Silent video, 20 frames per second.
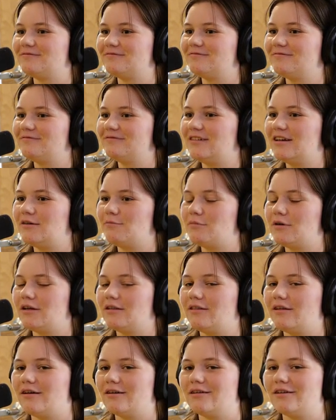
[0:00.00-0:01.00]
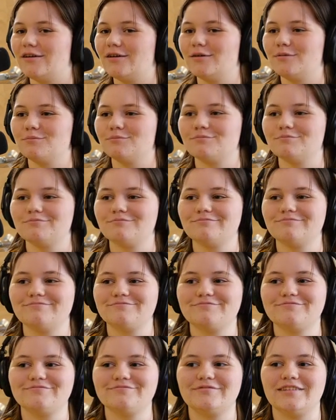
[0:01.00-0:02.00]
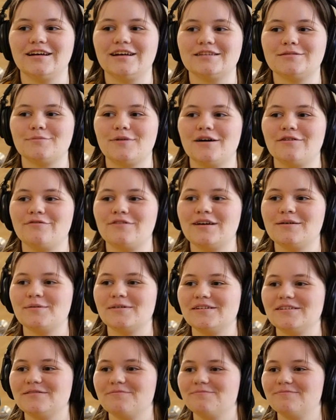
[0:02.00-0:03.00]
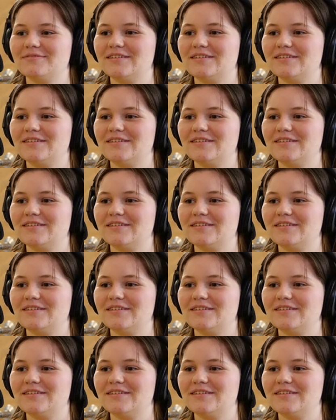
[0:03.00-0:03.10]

Yes. And being like, yep, that's my family.